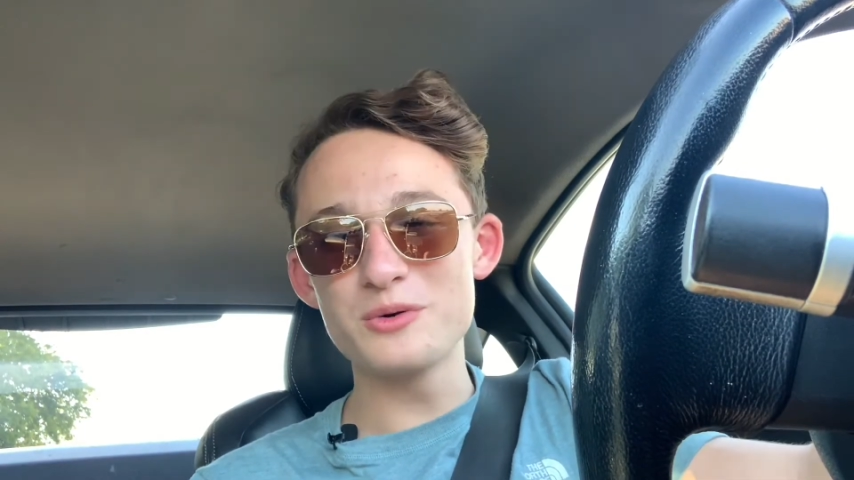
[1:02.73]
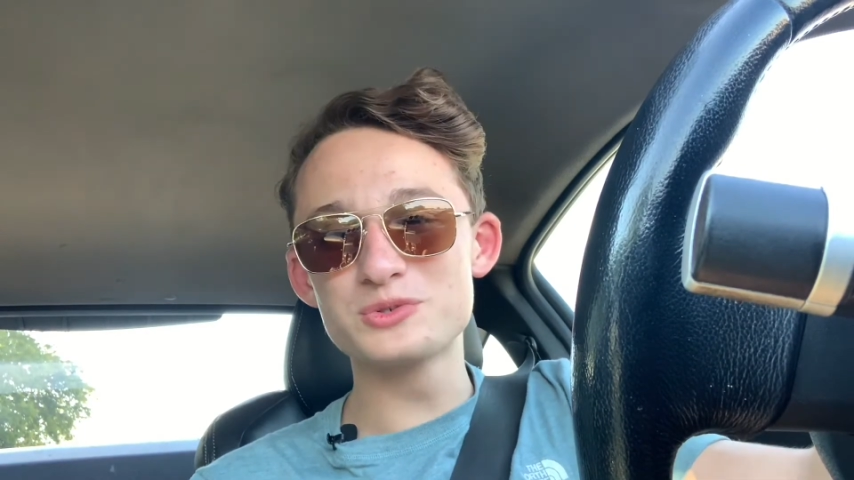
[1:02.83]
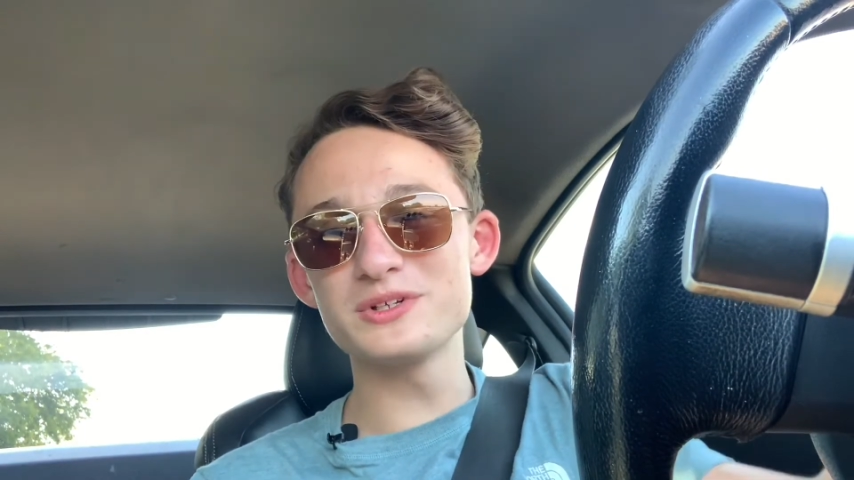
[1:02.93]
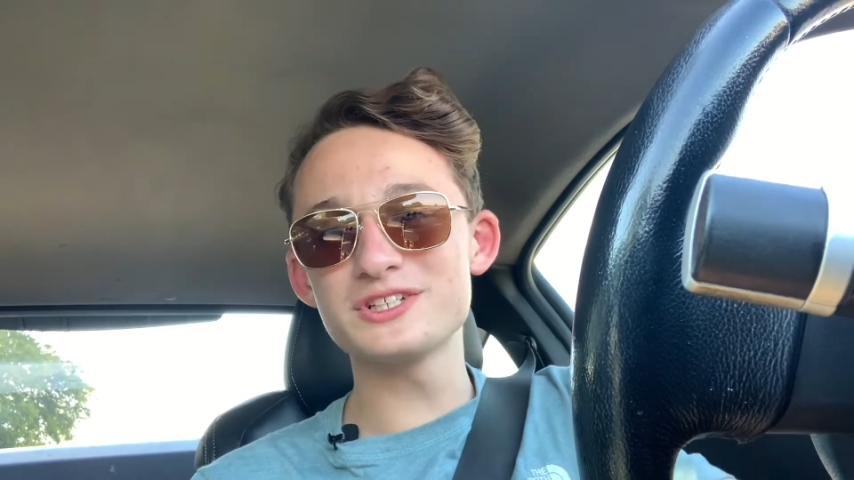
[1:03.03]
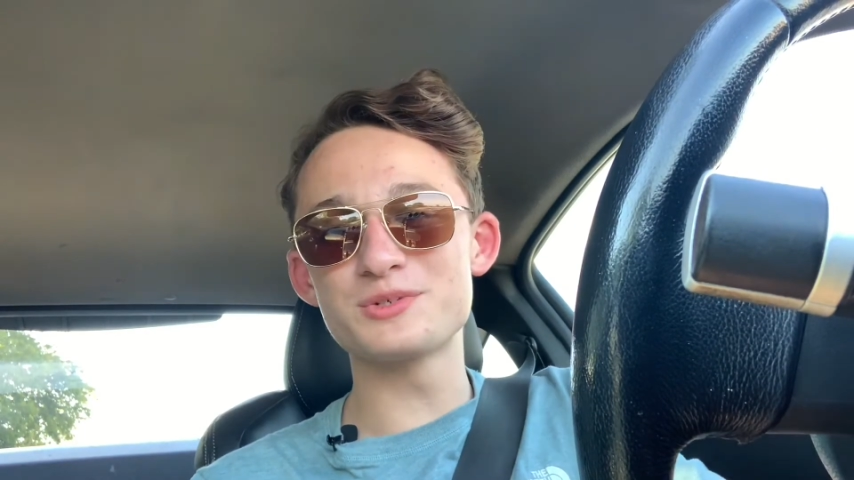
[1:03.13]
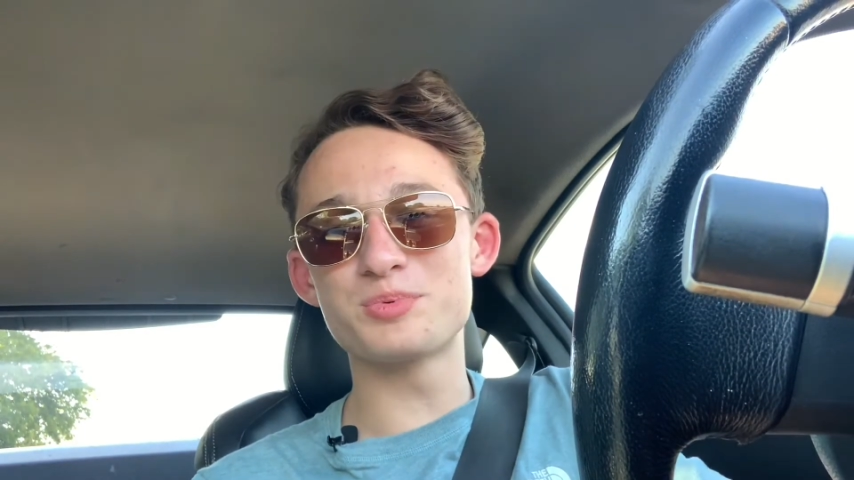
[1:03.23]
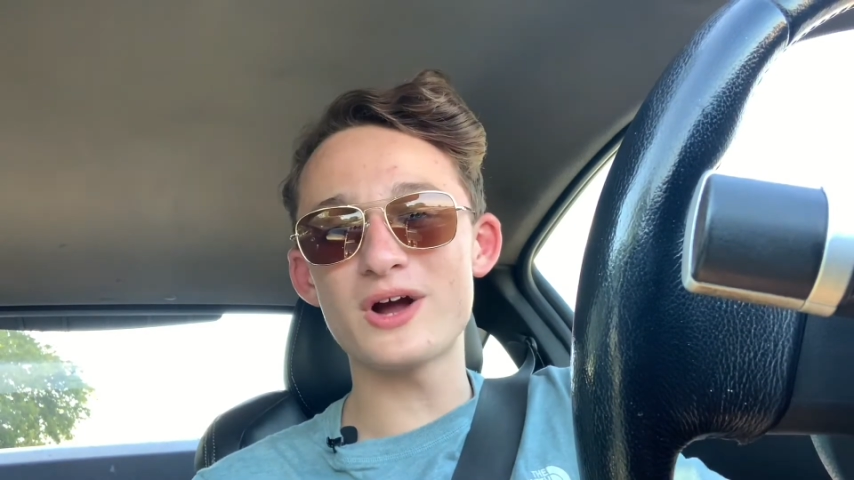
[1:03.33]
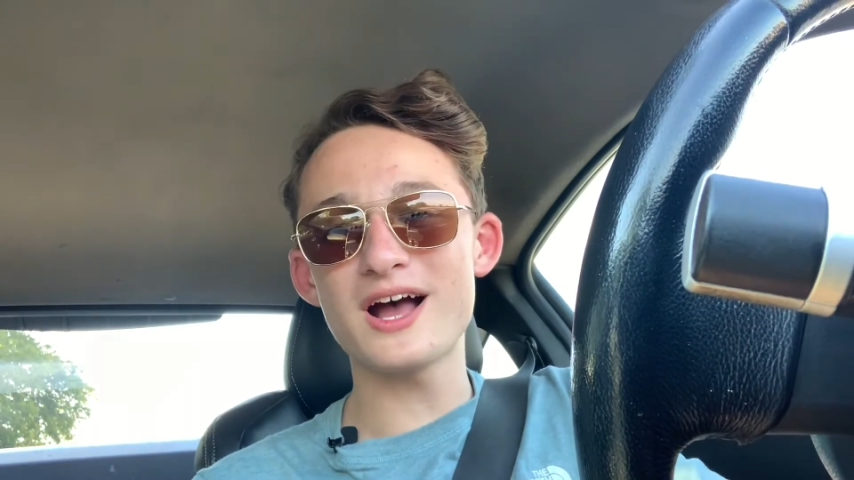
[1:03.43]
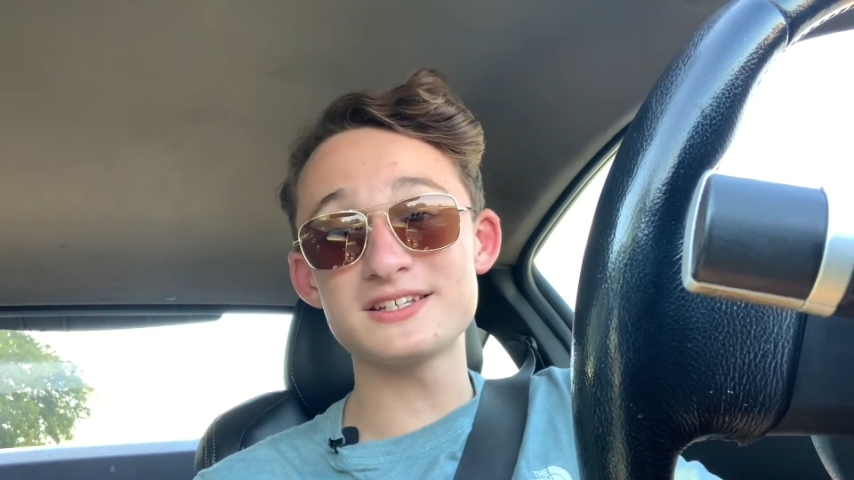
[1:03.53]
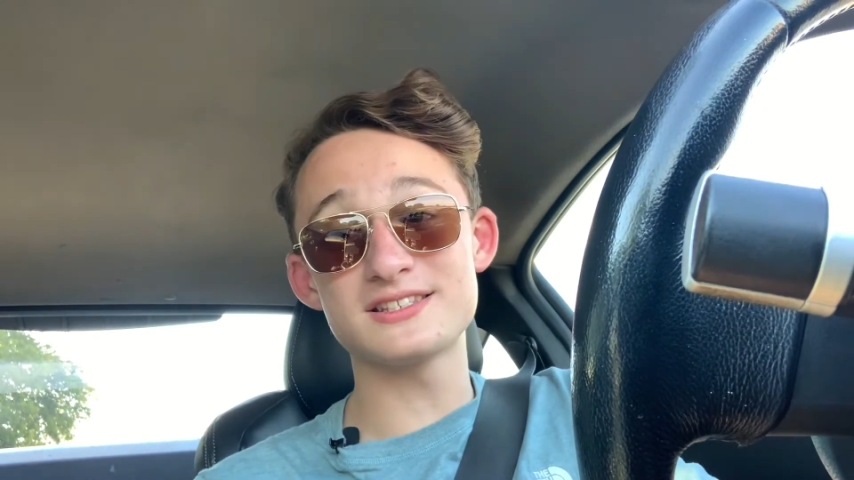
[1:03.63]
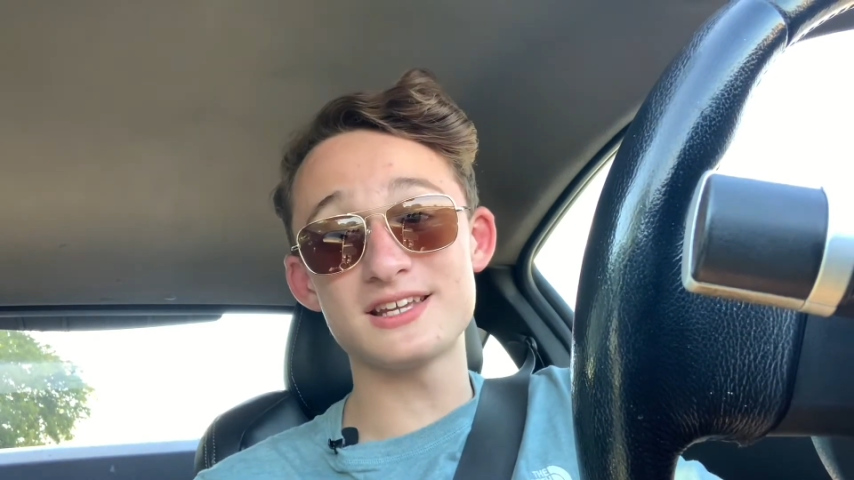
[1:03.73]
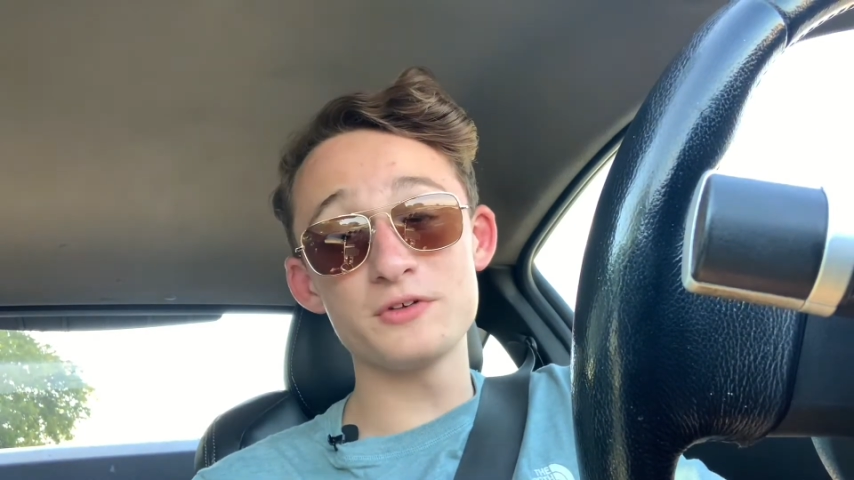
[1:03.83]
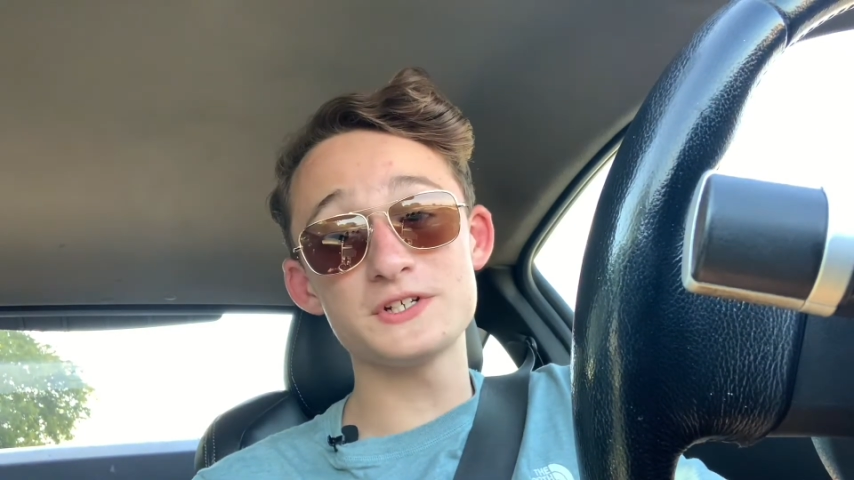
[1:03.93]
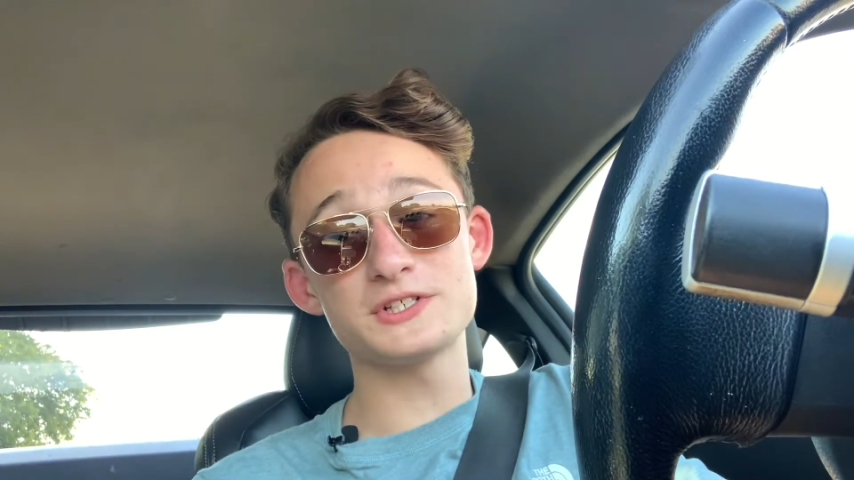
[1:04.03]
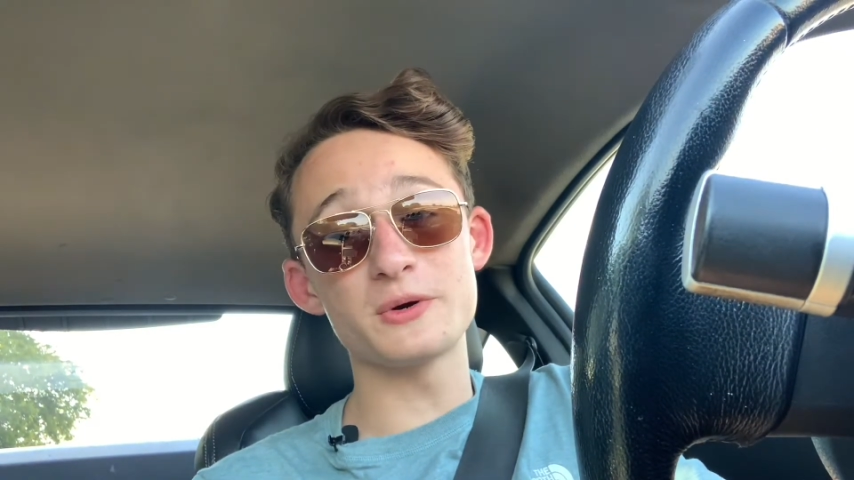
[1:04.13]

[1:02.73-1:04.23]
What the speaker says: I was really surprised that the previous